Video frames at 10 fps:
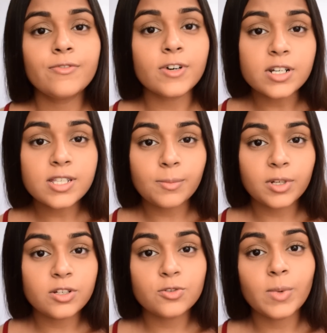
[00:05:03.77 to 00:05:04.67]
I'm
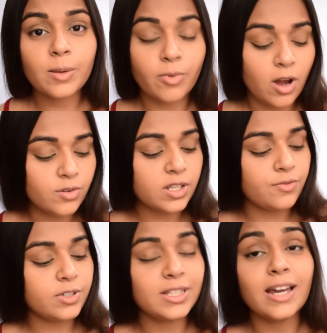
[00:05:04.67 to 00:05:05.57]
going to do my brows,
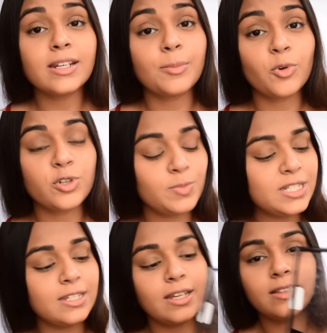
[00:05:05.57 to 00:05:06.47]
and for that I'm going to be
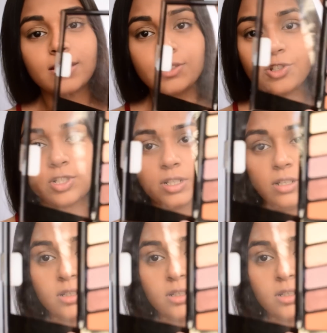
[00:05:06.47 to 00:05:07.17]
taking this shade.